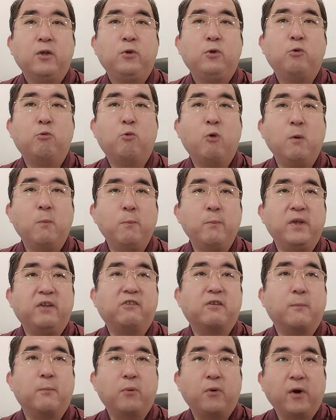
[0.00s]
you won't be
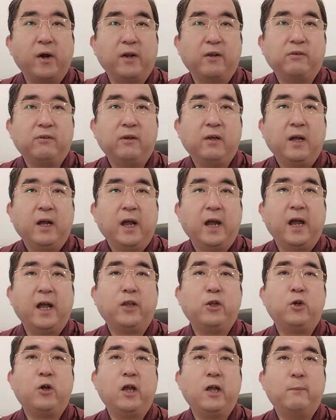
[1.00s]
surprised,
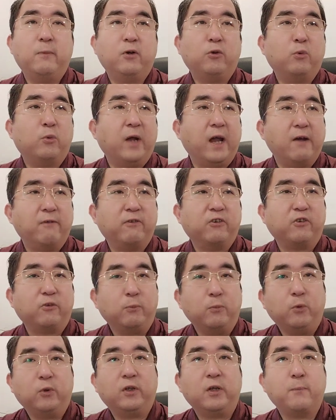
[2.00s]
and you're able to have a
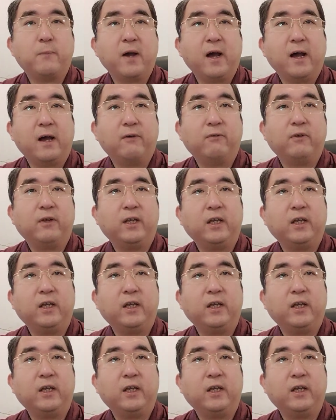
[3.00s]
smoother path